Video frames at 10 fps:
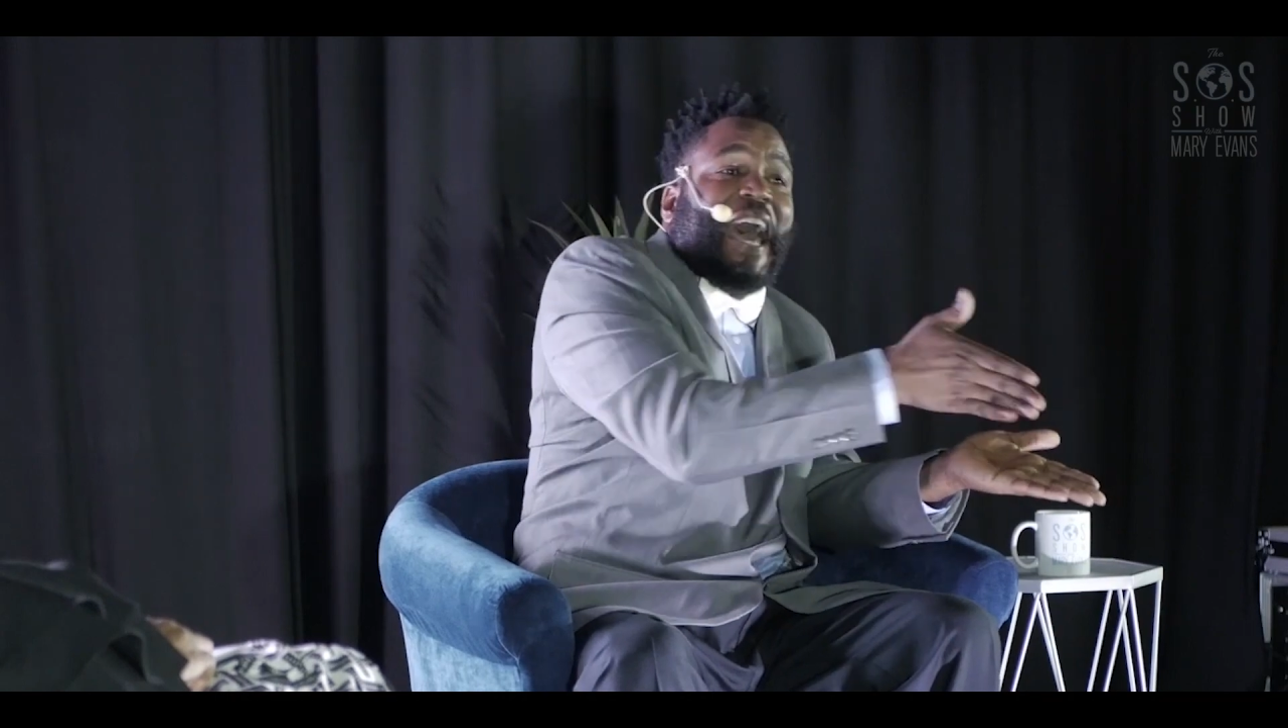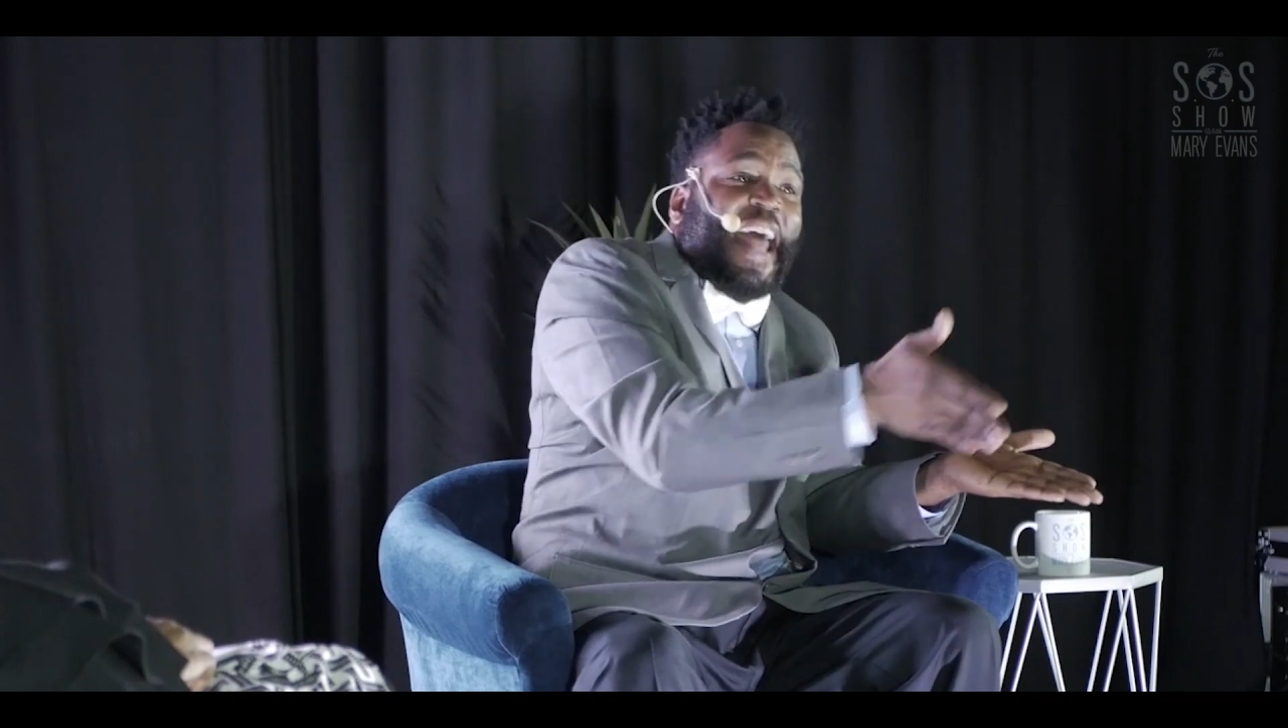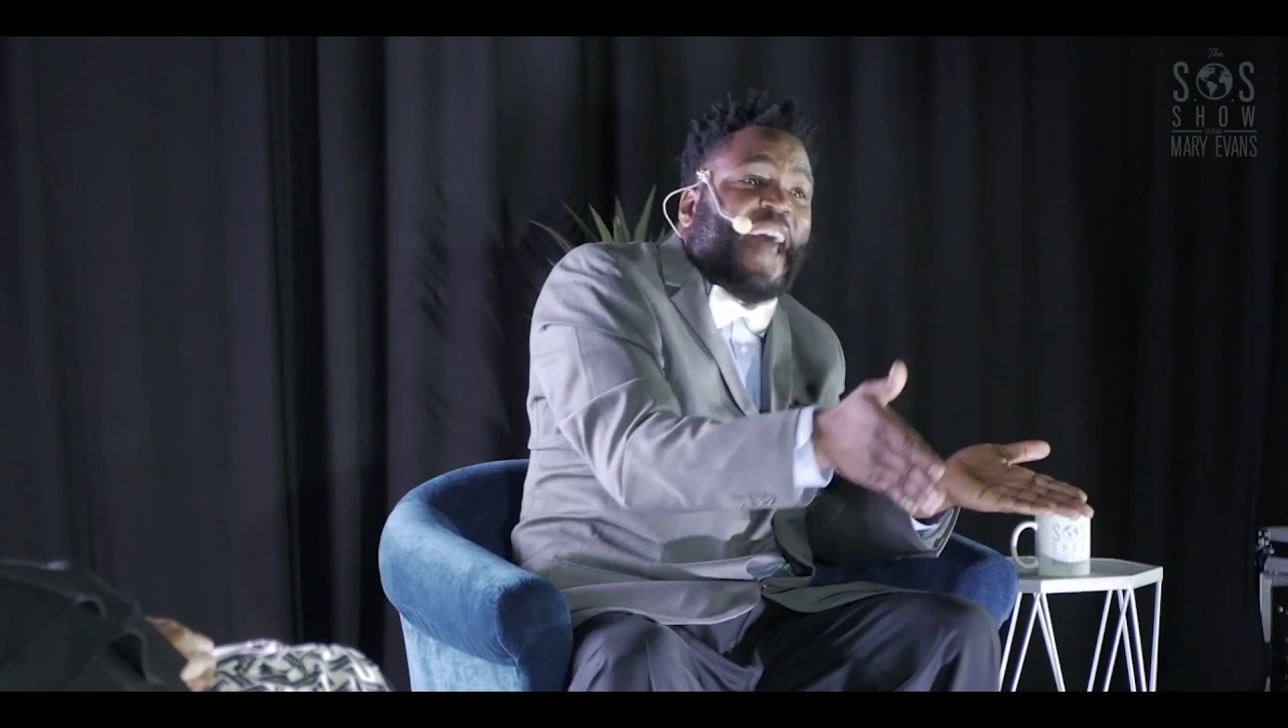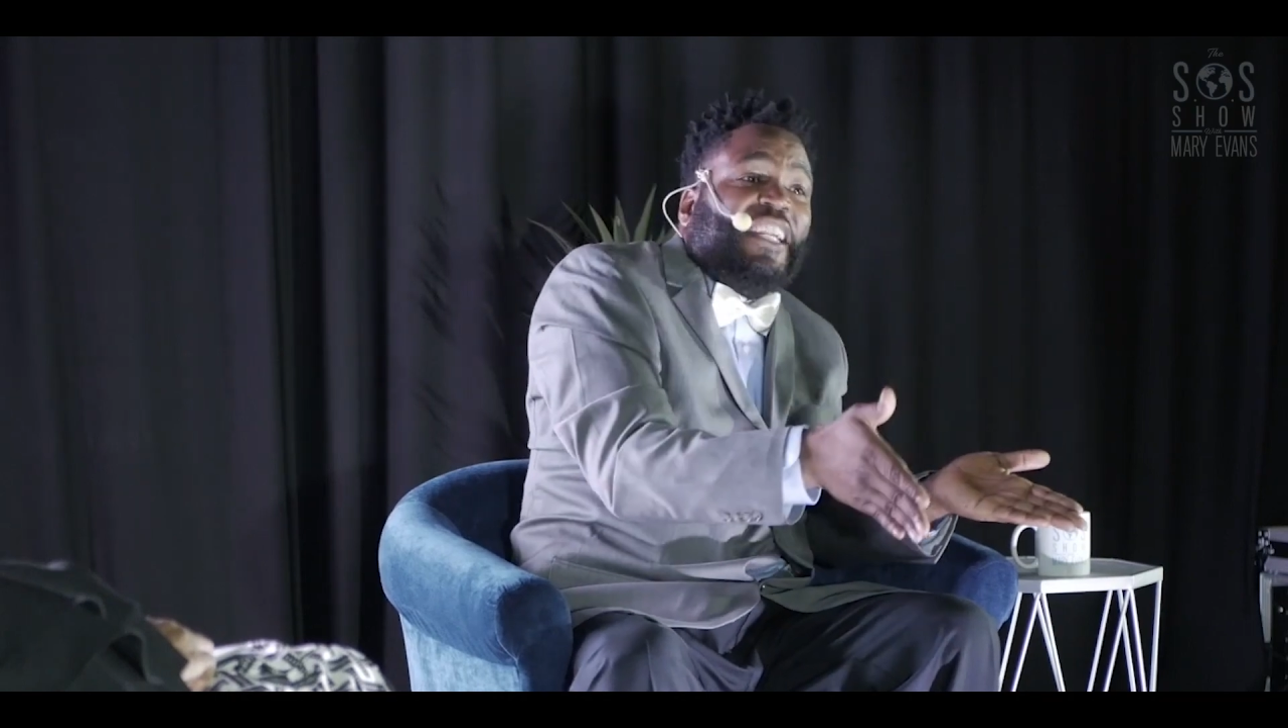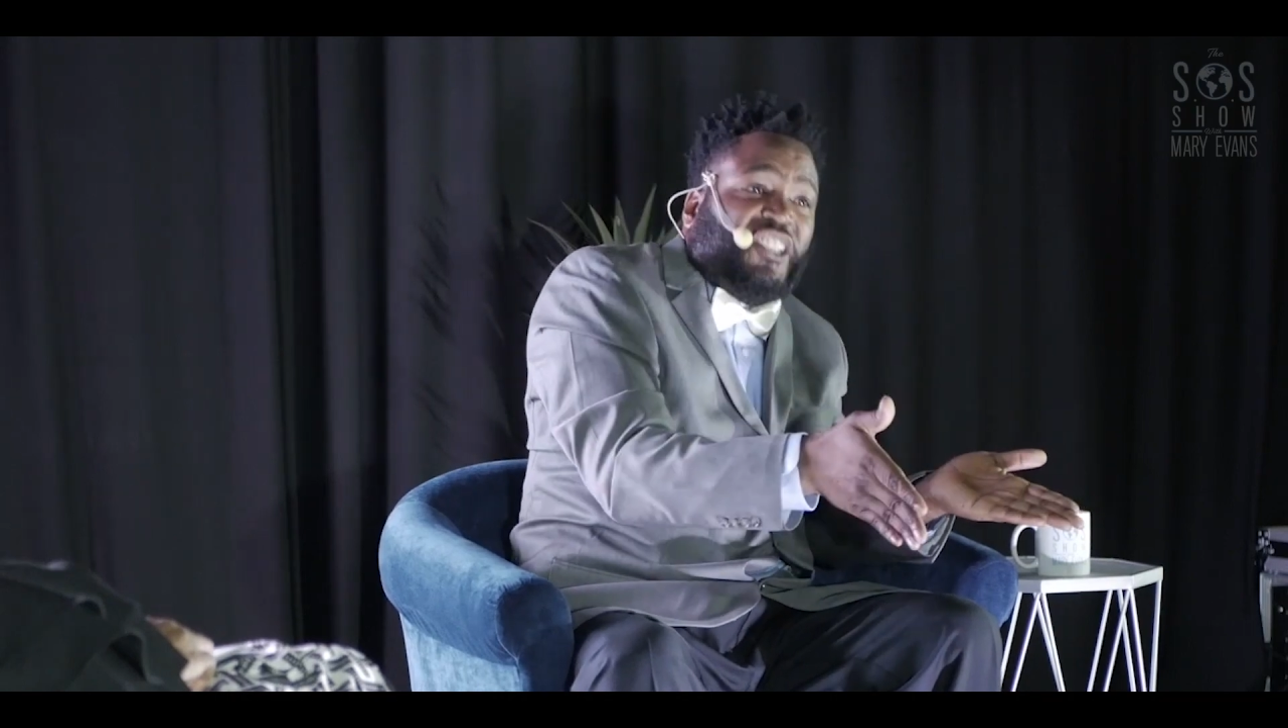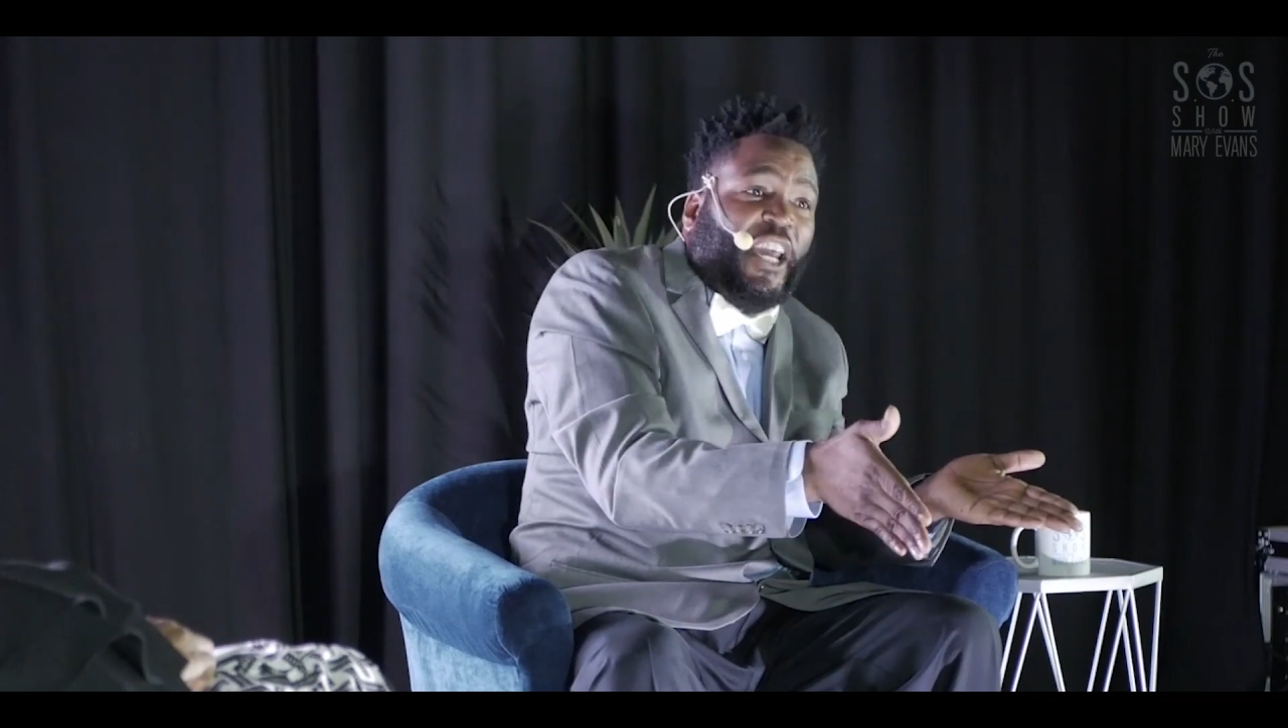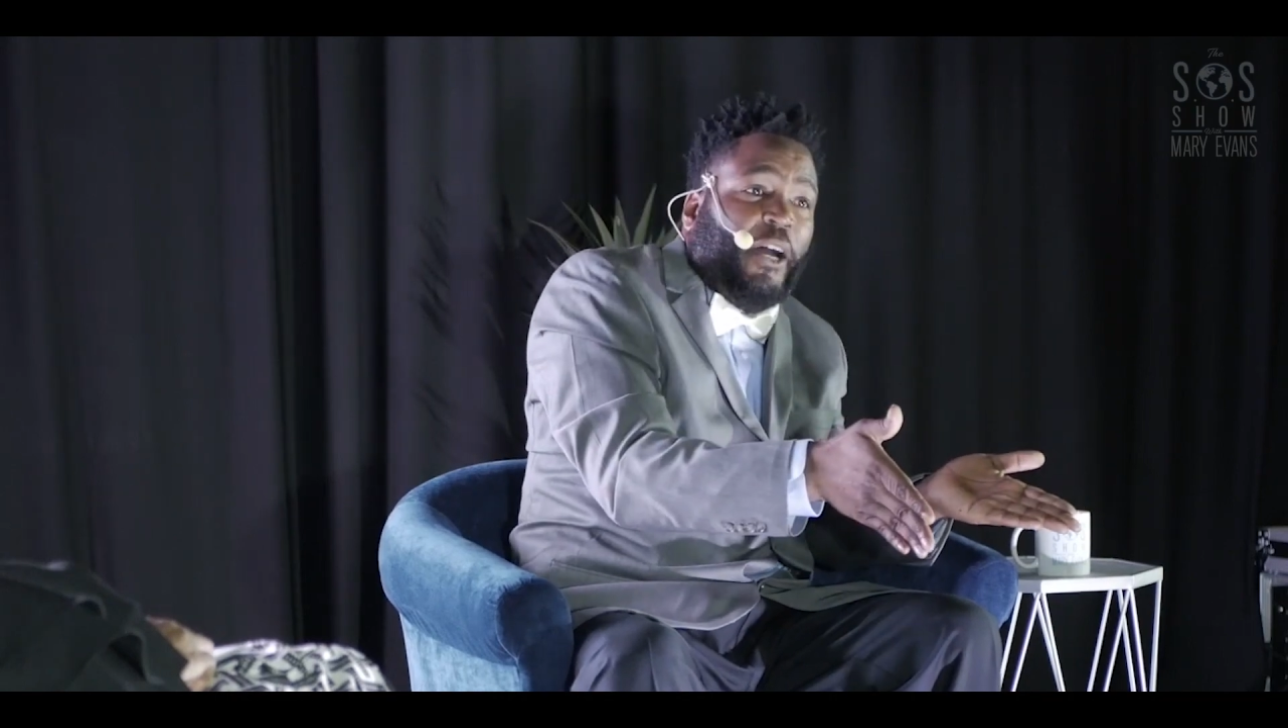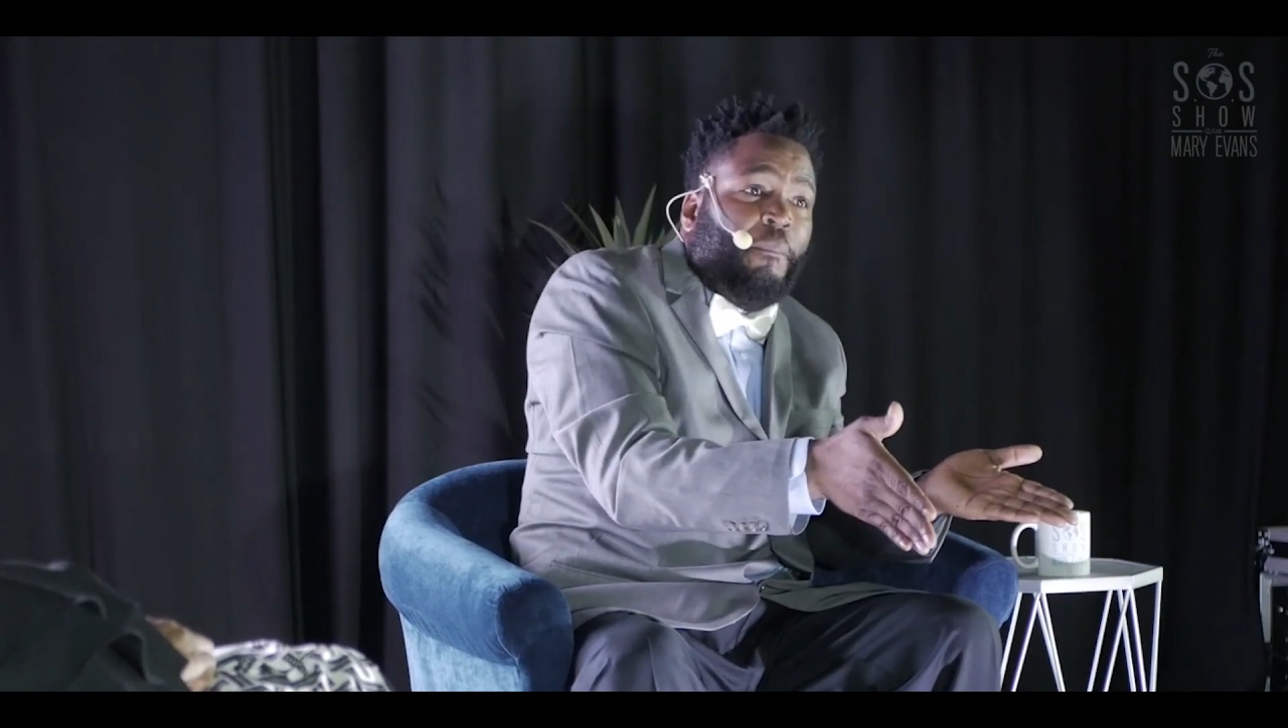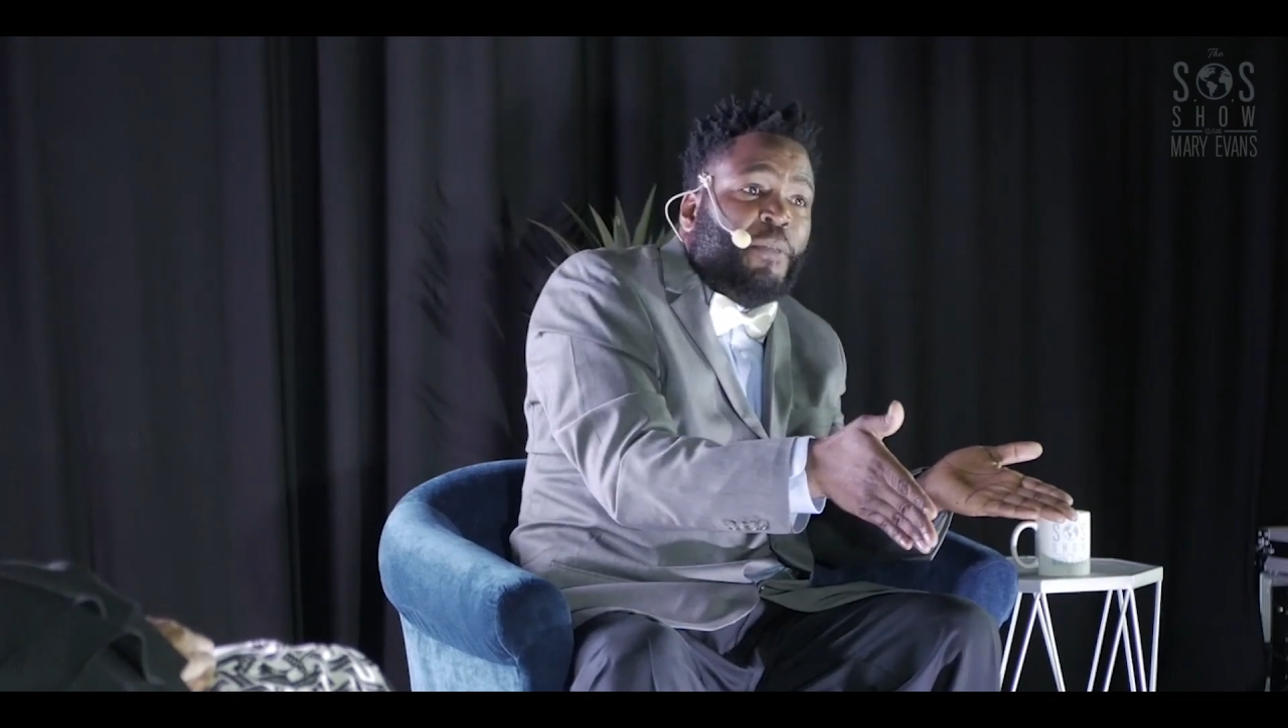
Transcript: out of jail